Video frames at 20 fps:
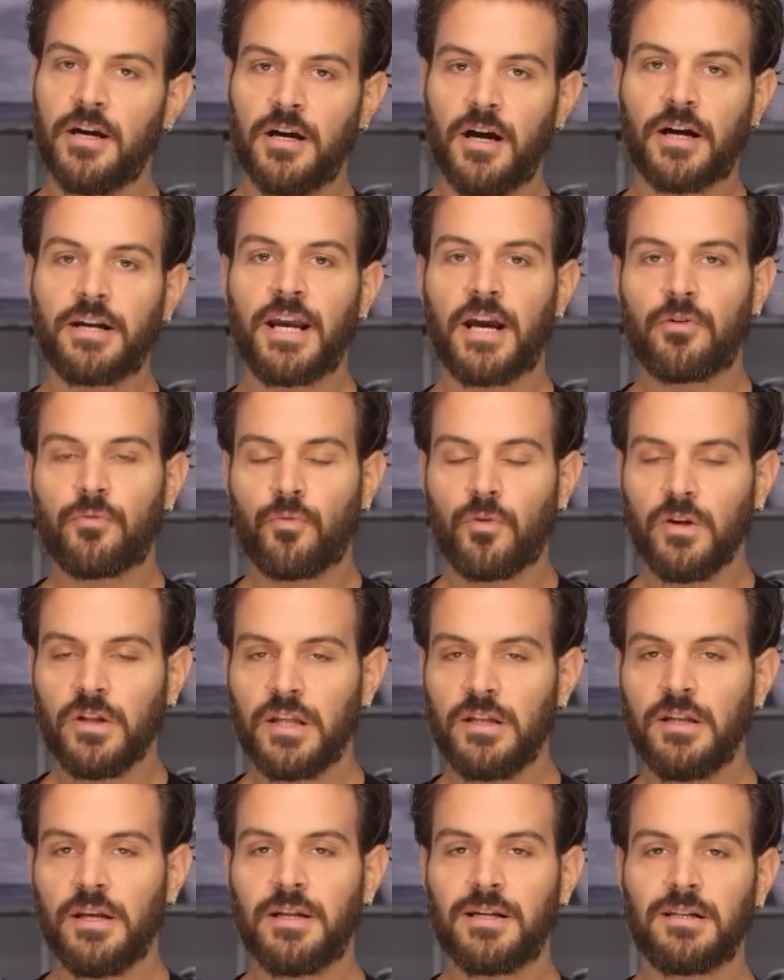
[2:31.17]
Again, really
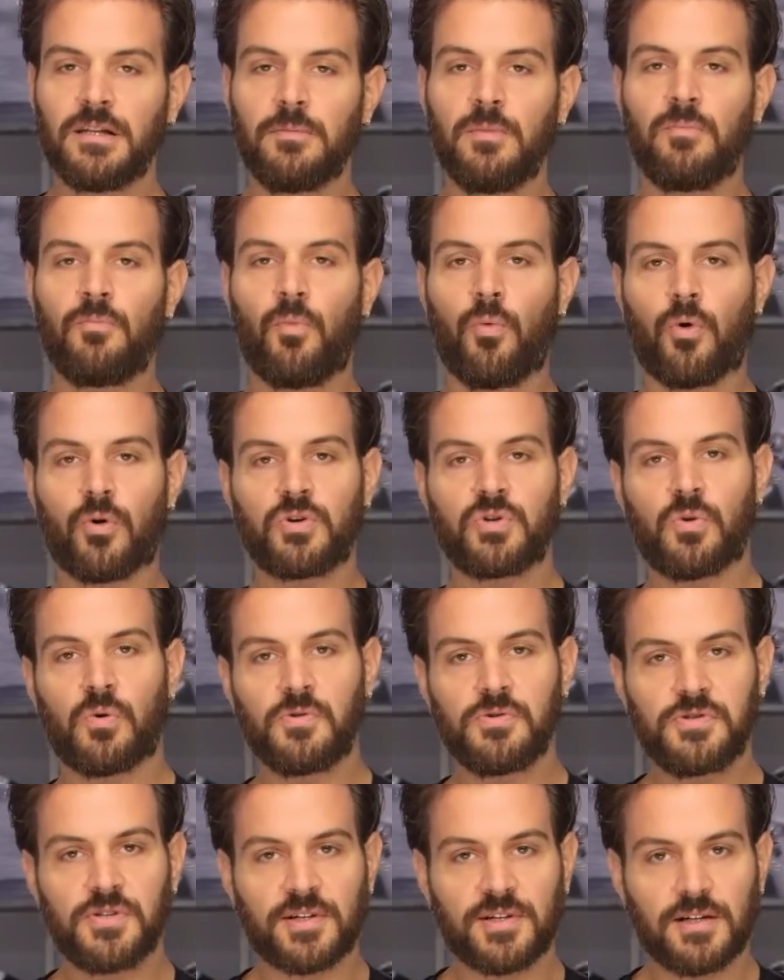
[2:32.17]
leaning a little bit more
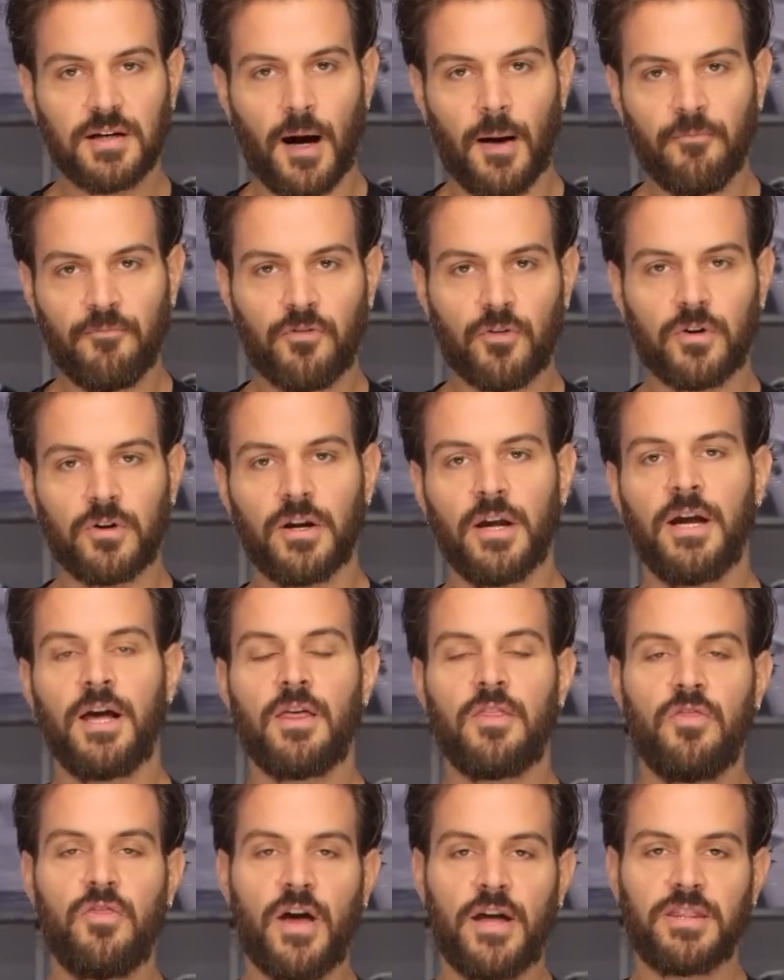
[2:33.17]
towards the comfort
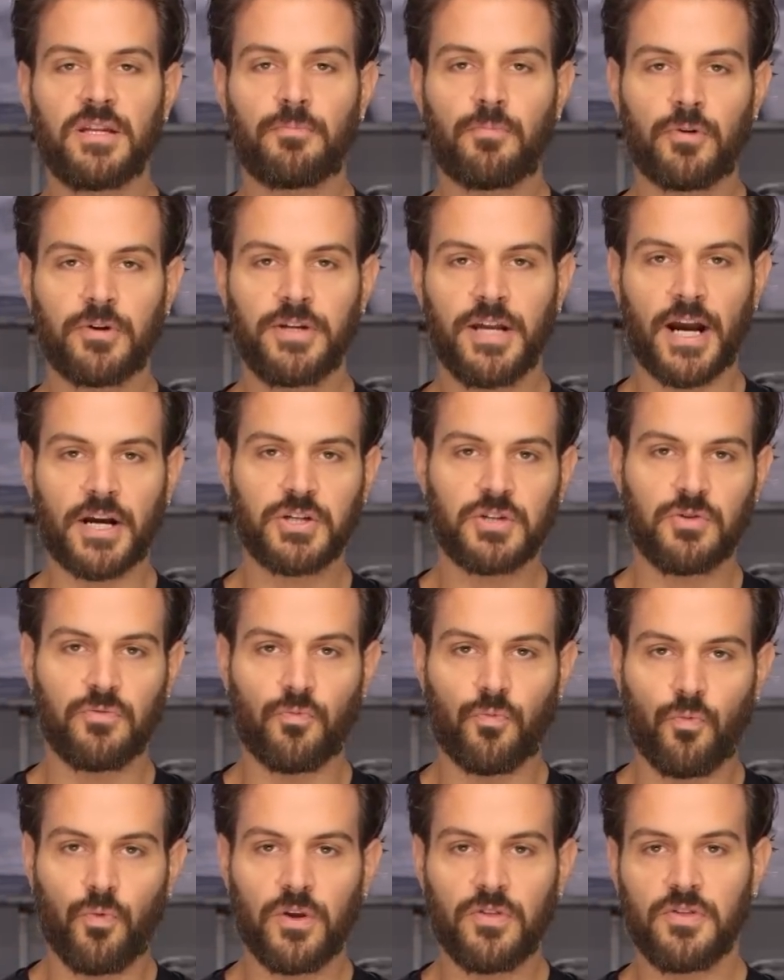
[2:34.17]
than the
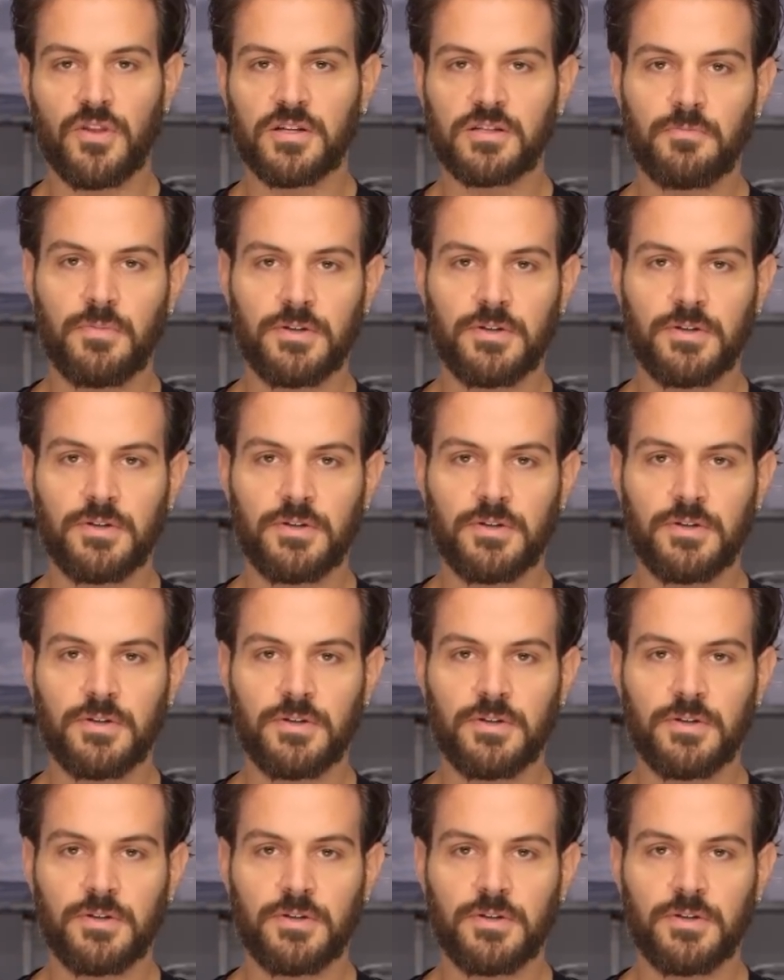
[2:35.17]
protection with this